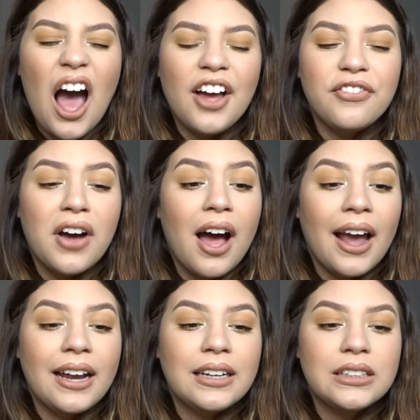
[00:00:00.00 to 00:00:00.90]
I
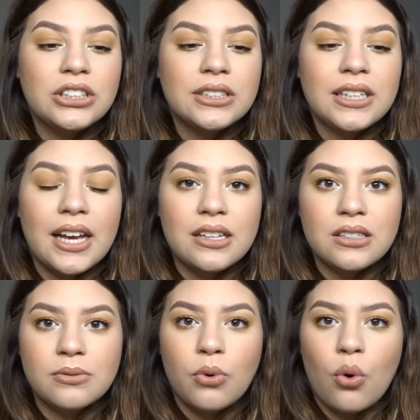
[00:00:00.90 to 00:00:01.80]
find just
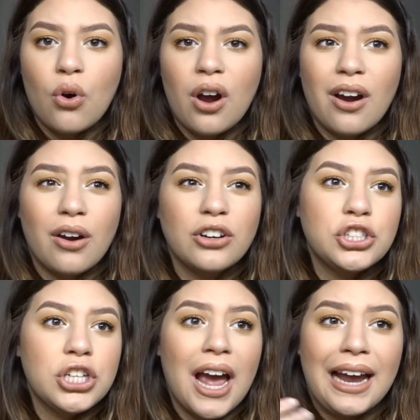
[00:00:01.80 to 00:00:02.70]
gets more
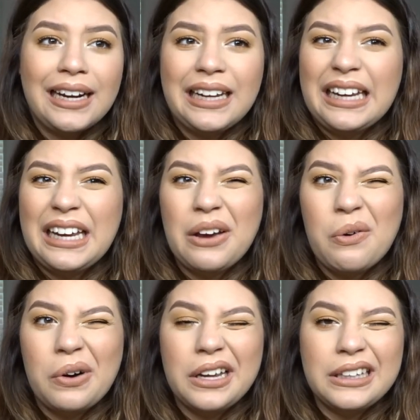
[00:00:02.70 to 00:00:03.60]
shiny,
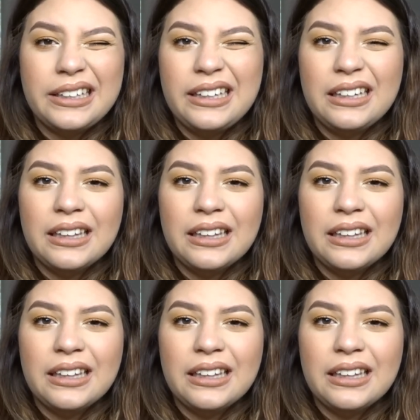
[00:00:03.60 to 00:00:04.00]
oily.